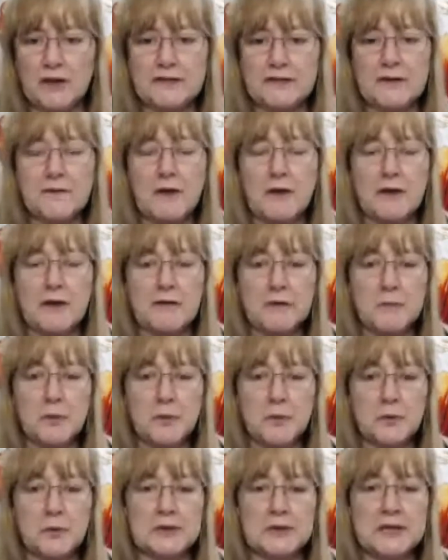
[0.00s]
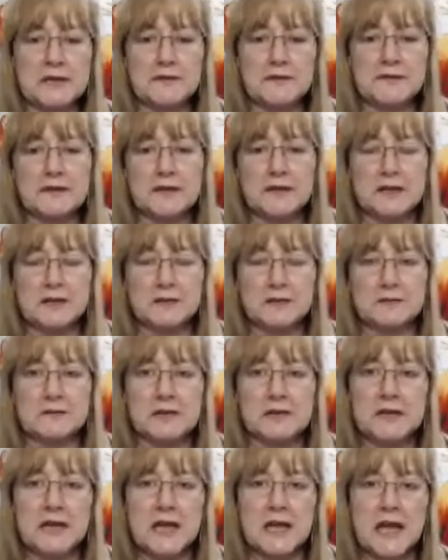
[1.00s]
Joseph Harry born in St
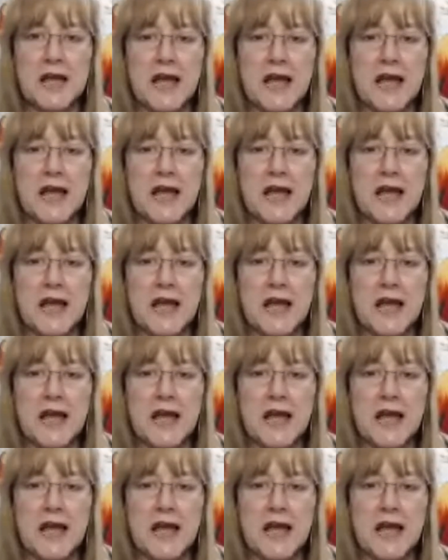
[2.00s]
Hilary,